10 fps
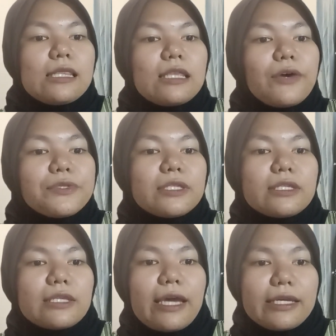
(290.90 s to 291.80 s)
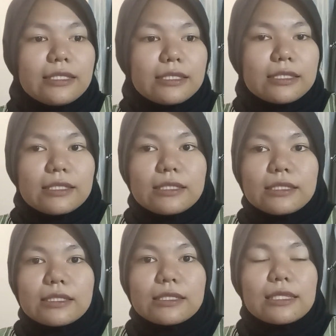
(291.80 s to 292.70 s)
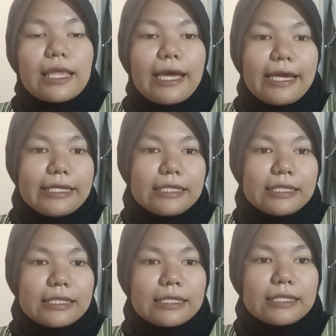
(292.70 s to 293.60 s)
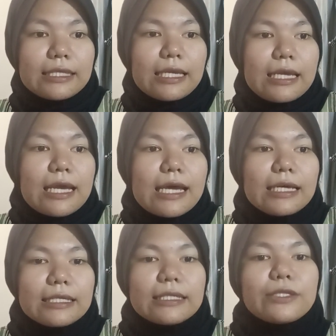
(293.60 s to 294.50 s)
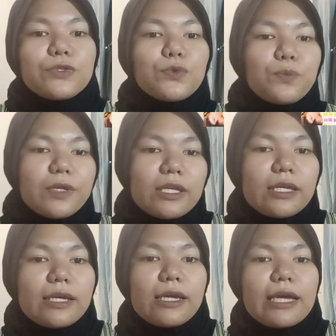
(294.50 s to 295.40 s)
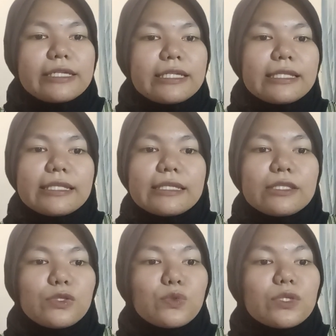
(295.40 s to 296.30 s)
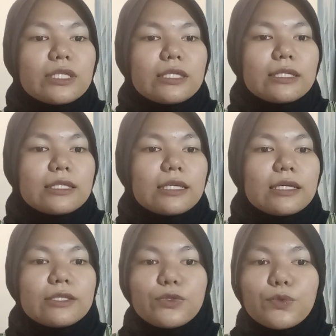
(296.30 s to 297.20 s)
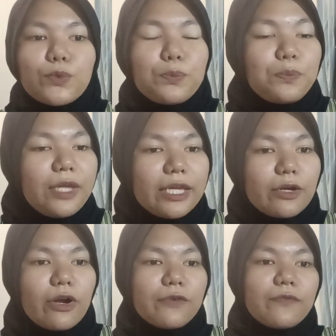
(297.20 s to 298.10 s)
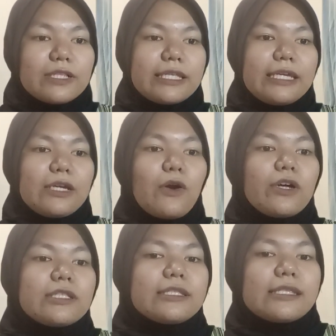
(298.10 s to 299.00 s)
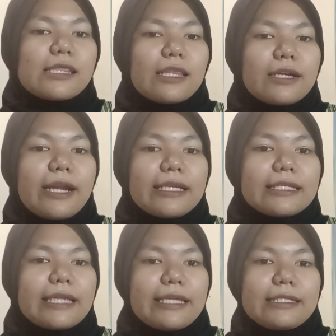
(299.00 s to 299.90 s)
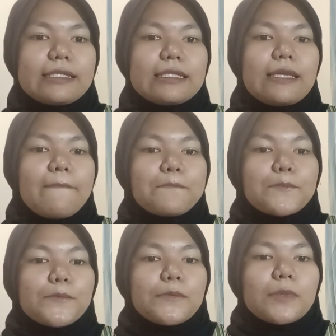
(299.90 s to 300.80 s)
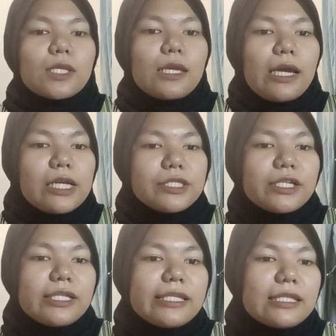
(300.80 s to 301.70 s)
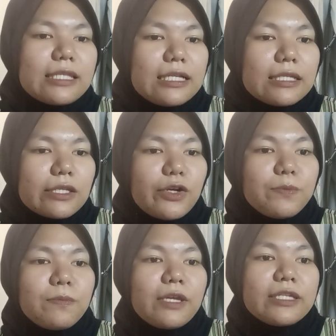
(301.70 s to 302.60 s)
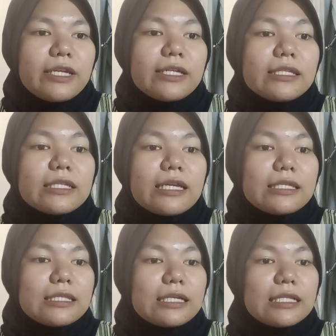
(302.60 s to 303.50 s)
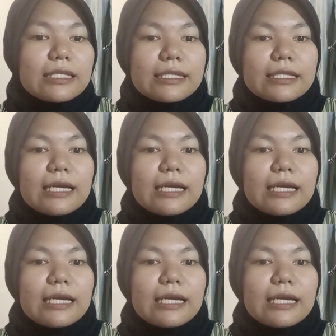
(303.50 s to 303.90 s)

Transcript: The outside line has to be adjusted to peak or valley on the right side. Entry signals on PHI channels